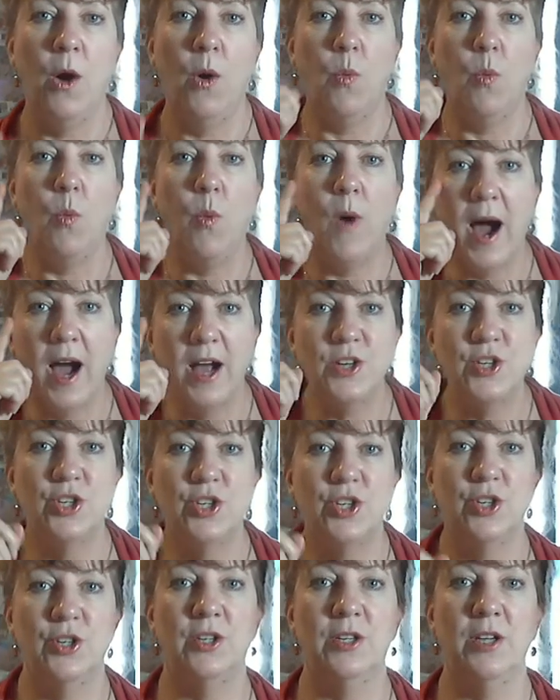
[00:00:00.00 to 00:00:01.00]

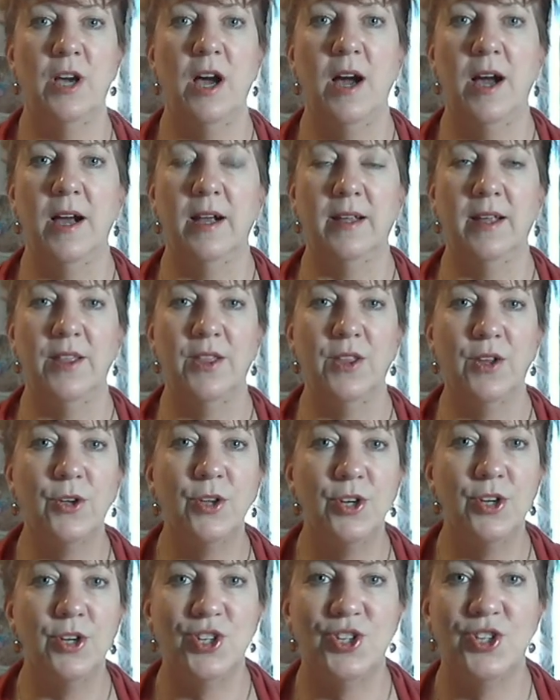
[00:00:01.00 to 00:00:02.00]
Watch your dog. They're
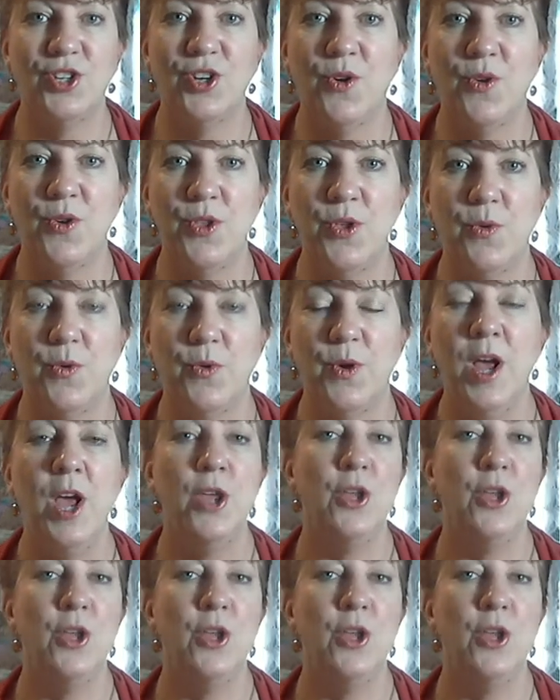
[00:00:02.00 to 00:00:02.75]
going to show you.